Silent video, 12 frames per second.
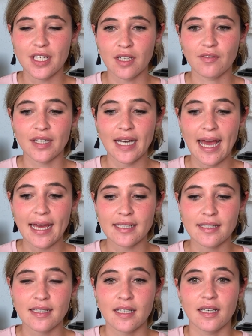of it
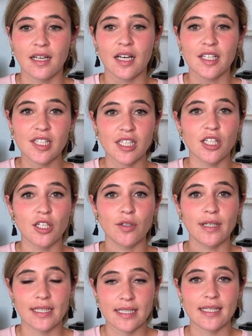as a slow
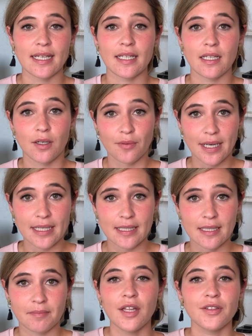and steady race.